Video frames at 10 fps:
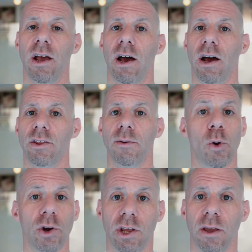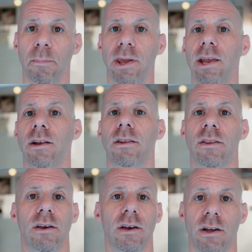The more you compete,
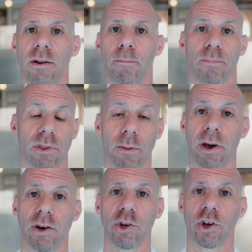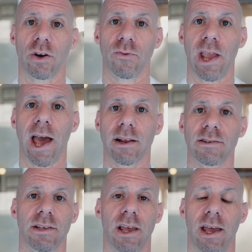the better you're going to
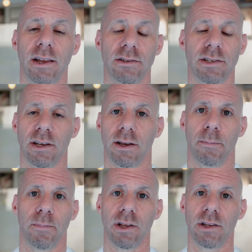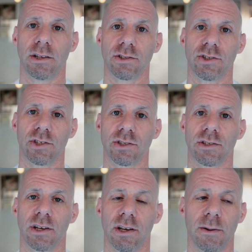react, and it's
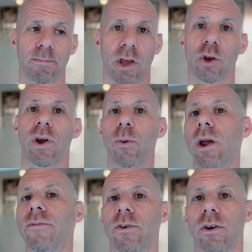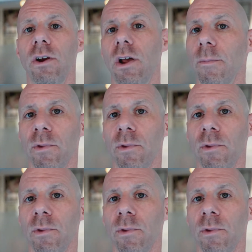just a great way for